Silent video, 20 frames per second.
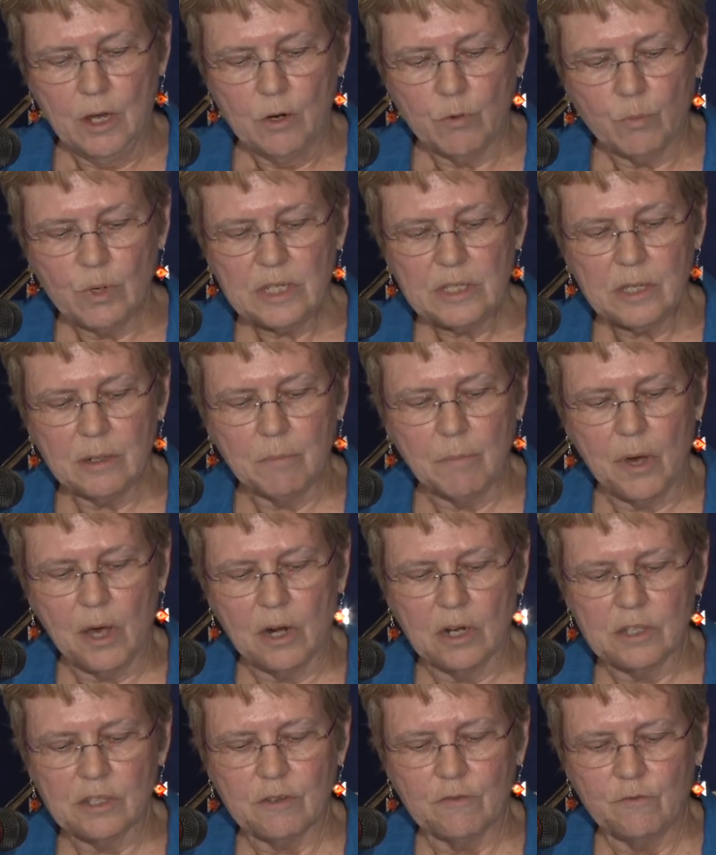Recent
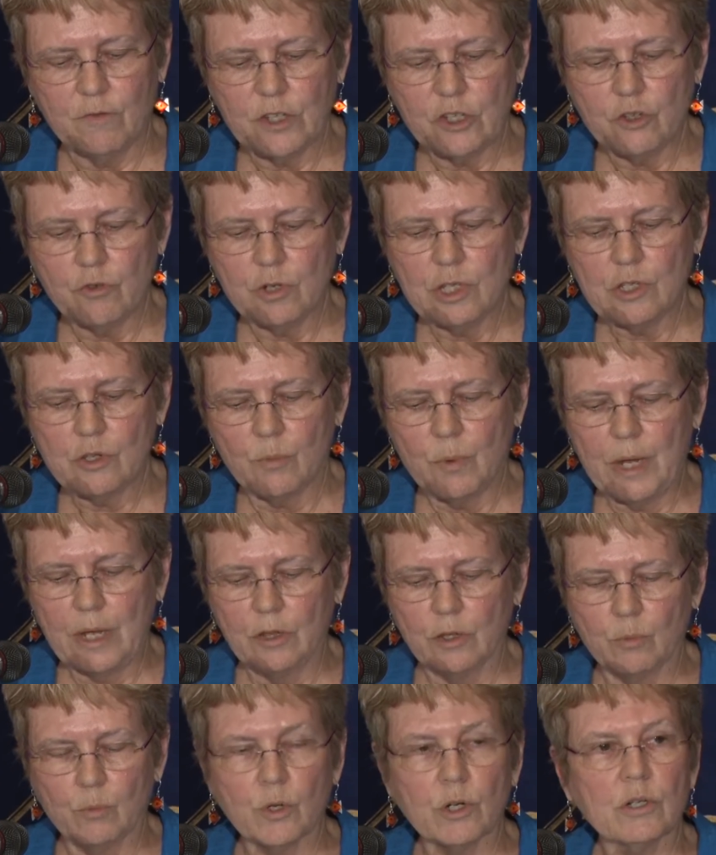models of fisheries around
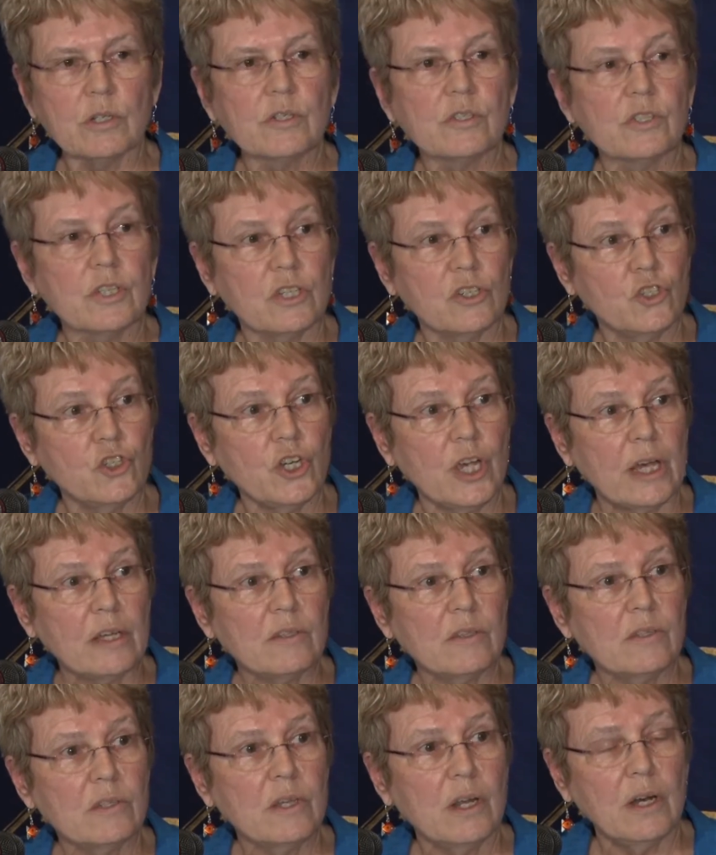the world
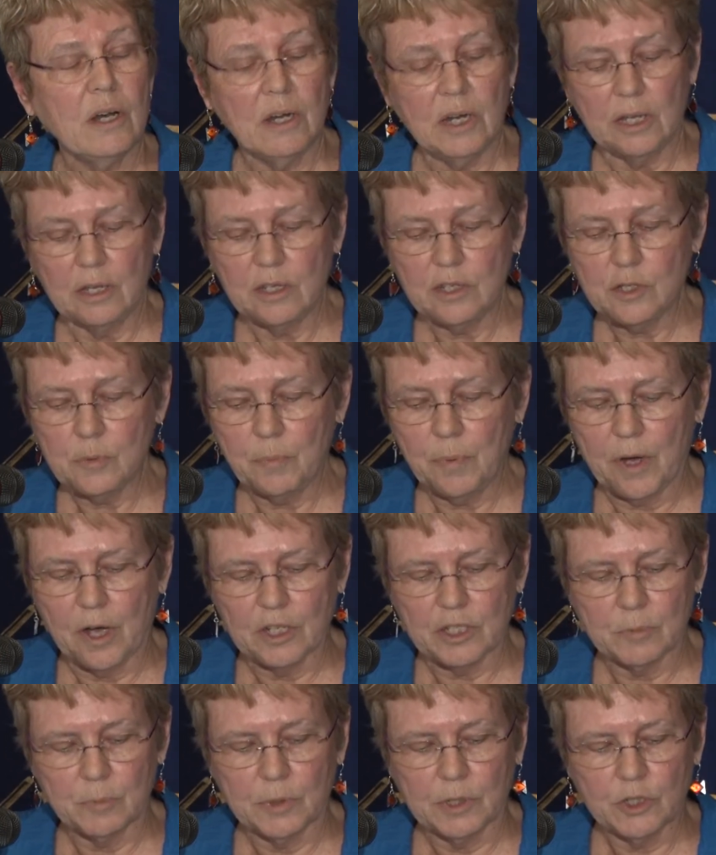suggest that it is
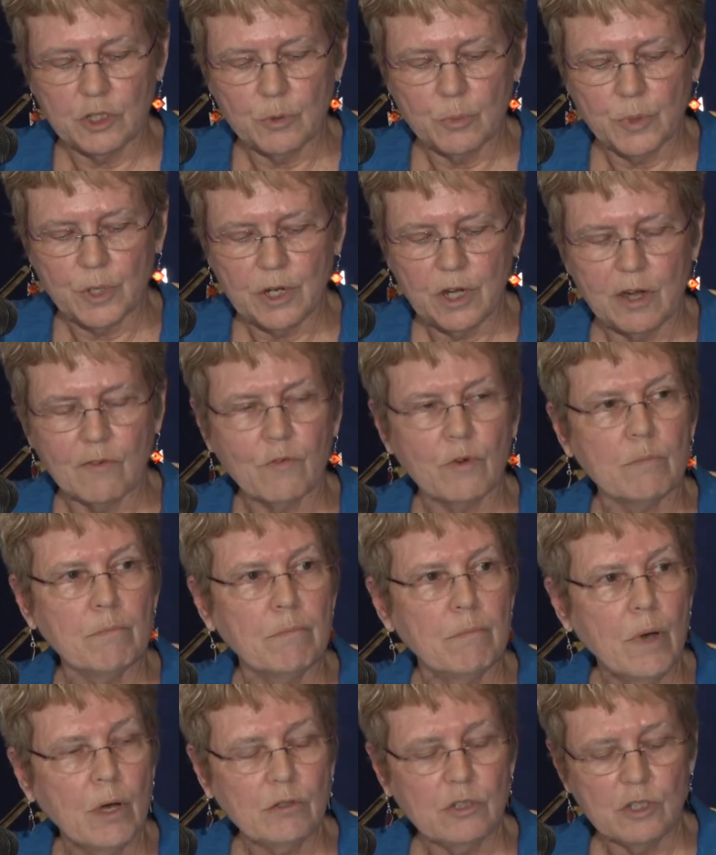possible to recover
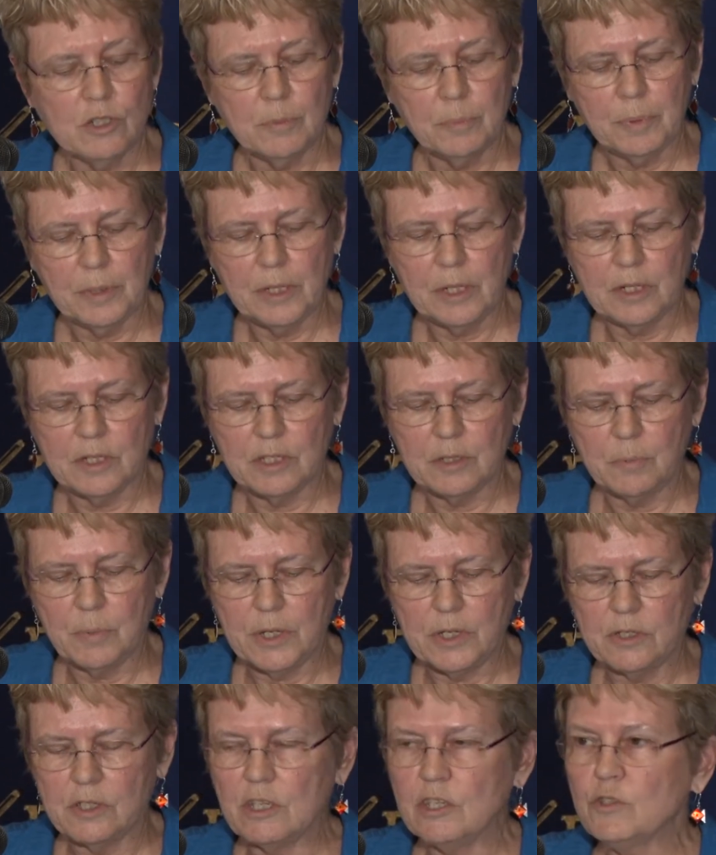most depleted
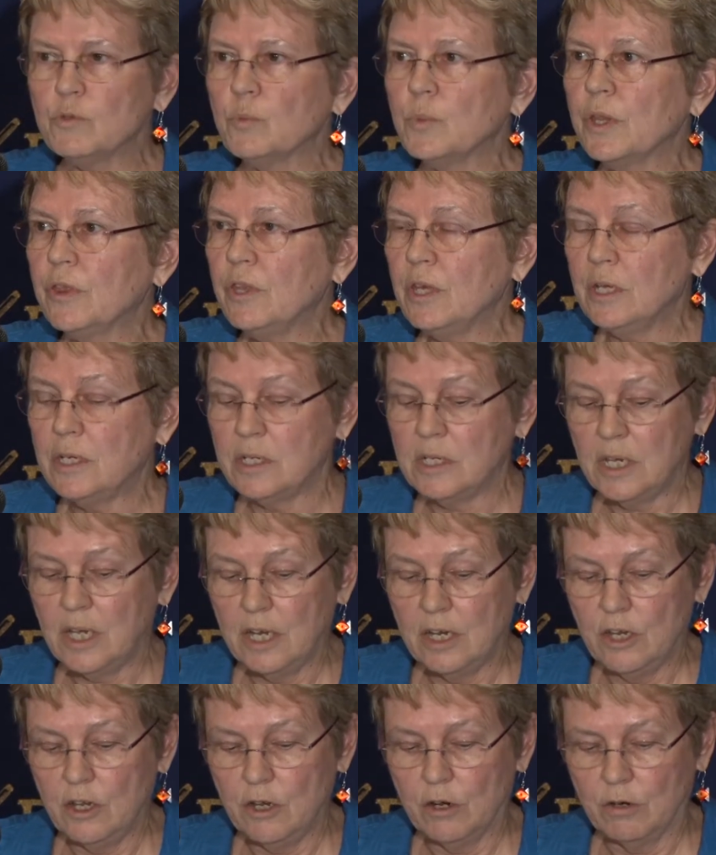species within
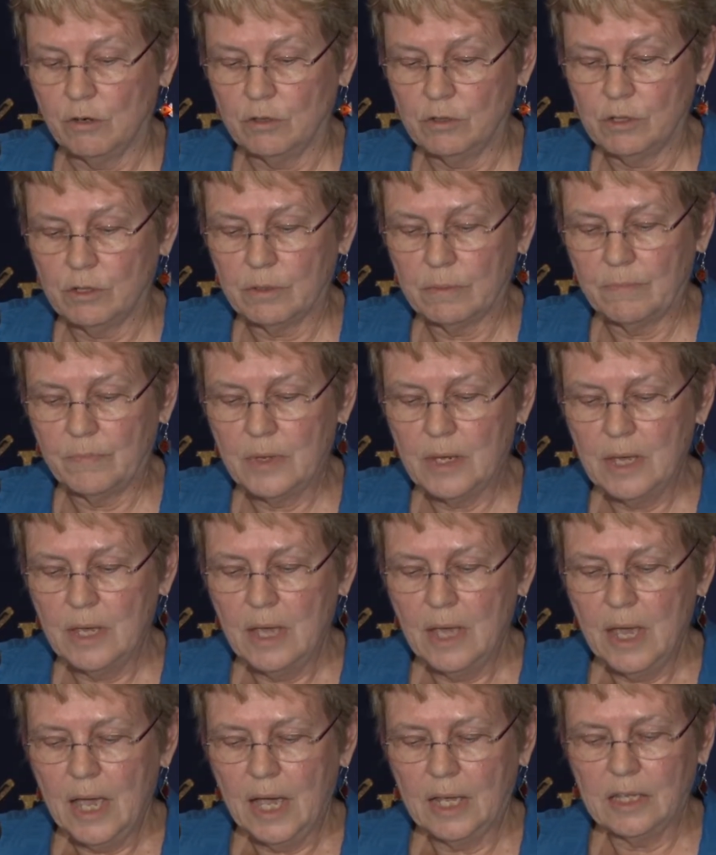10 years,
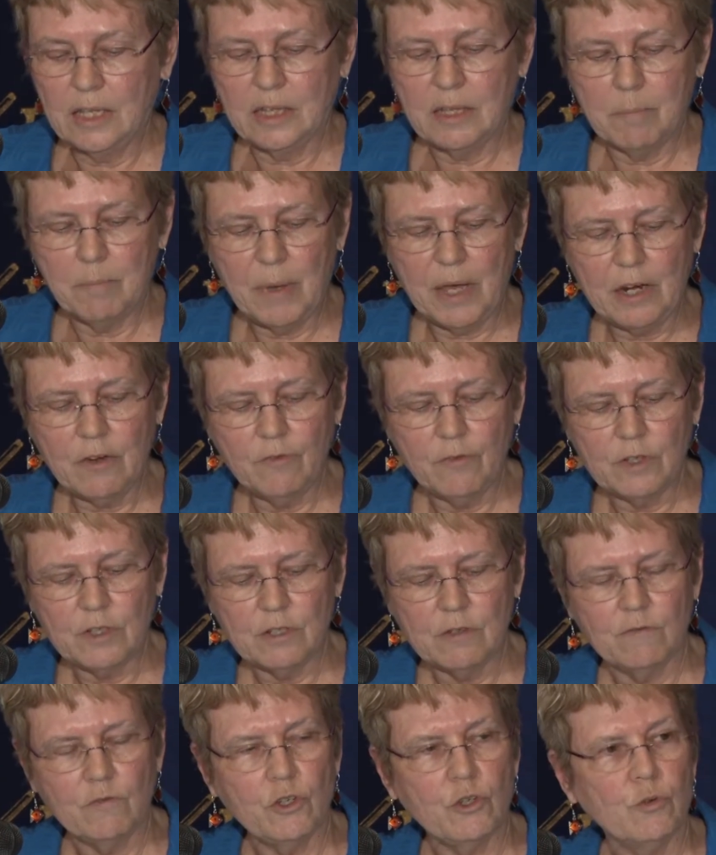and that the
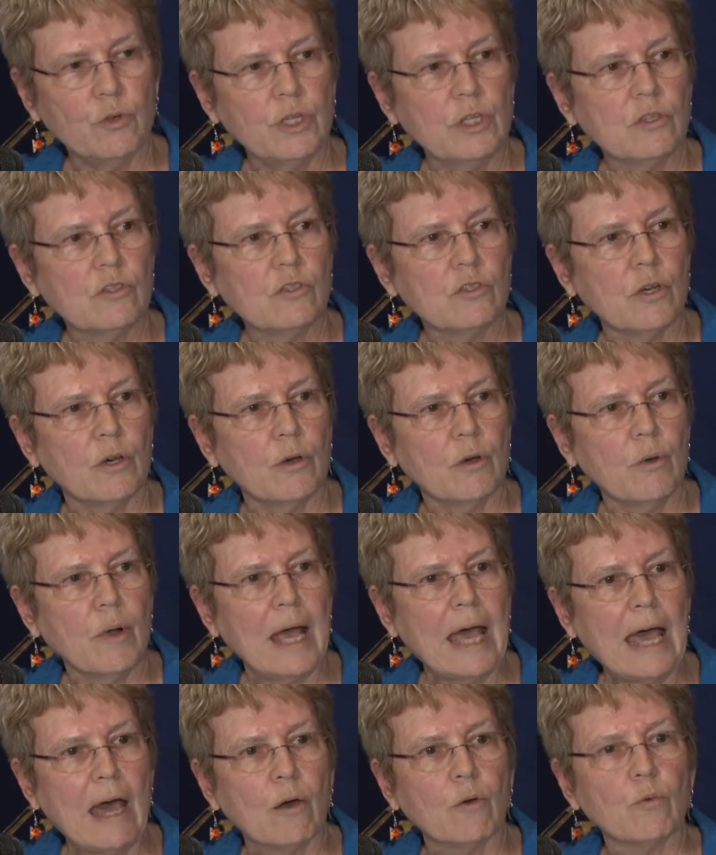benefits of doing so
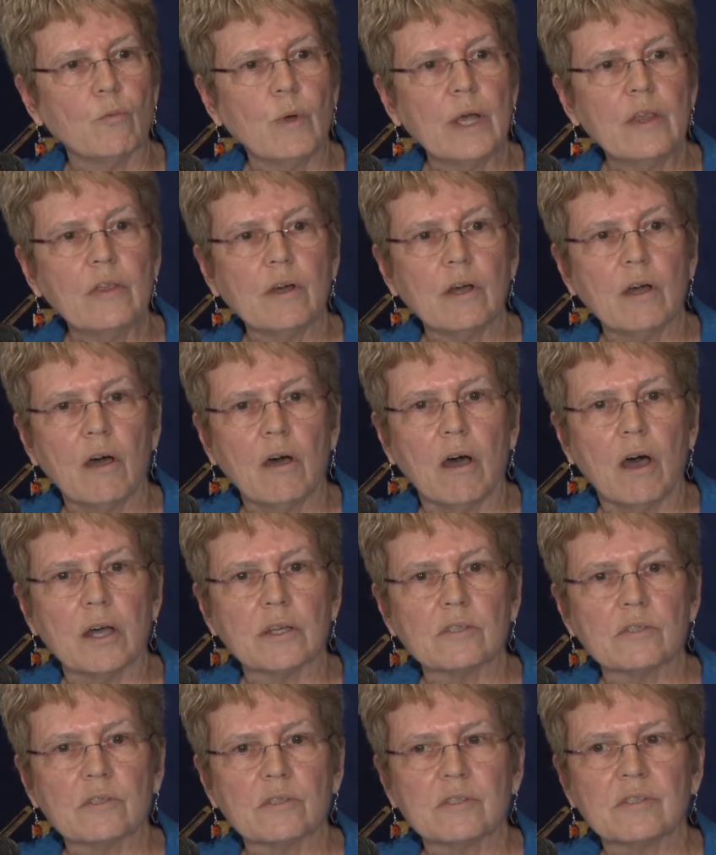outweigh the
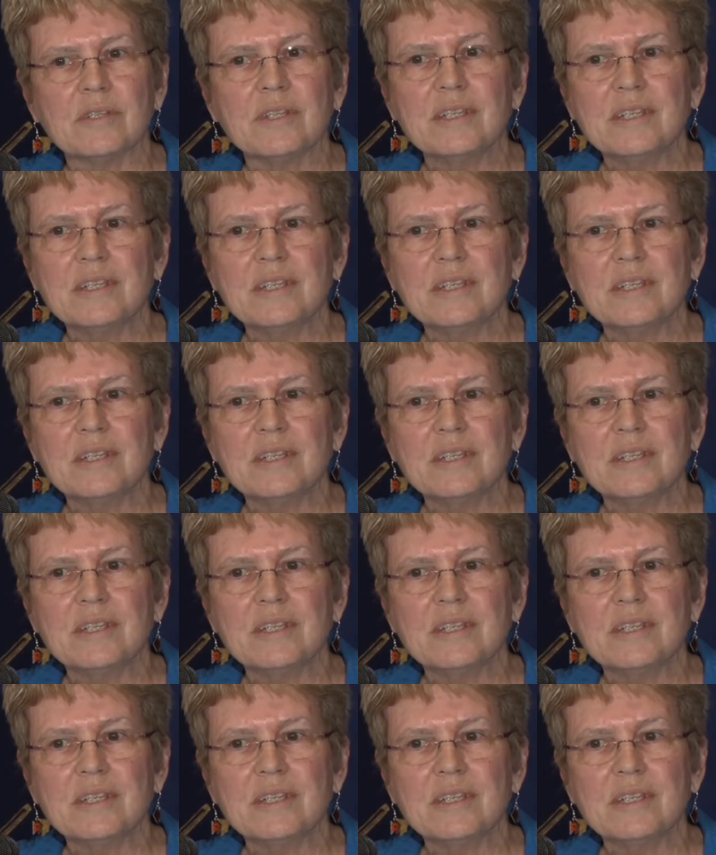costs